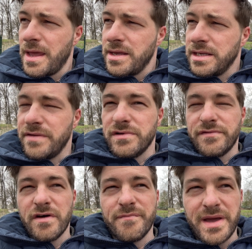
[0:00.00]
even
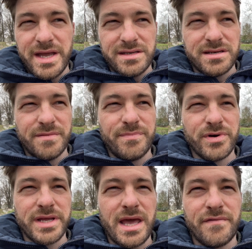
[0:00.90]
if I've made a
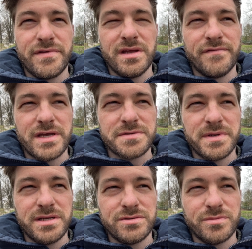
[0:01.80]
pretty hefty
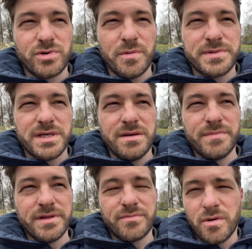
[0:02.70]
investment into a property.
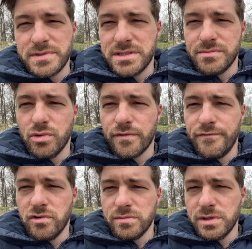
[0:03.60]
But the properties are more
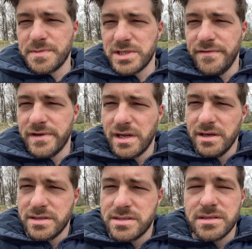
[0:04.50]
affordable, especially if you get
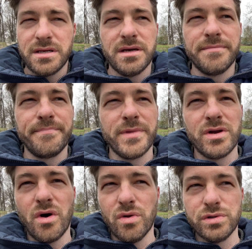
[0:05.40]
like an
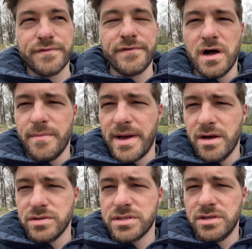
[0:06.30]
old
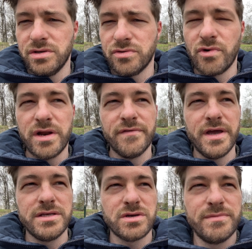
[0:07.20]
farmhouse that you can
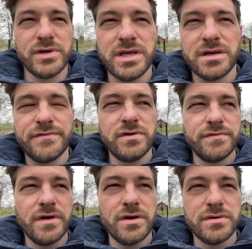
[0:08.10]
renovate. So I'm looking at a few
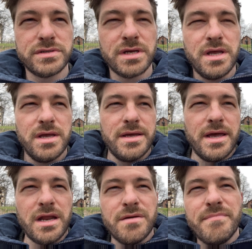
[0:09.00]
of those,
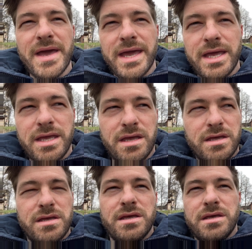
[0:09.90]
and I may,
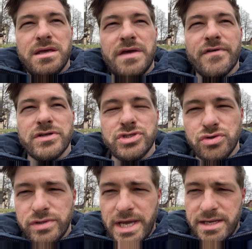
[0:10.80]
if I
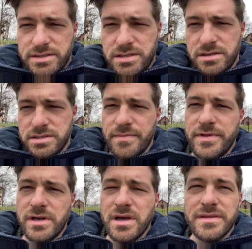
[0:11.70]
do get
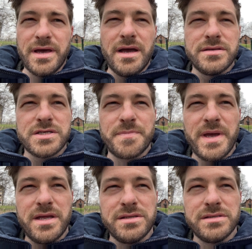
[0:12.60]
something like that,
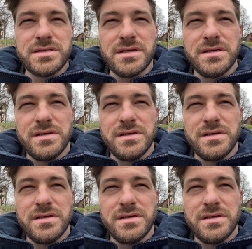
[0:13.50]
spend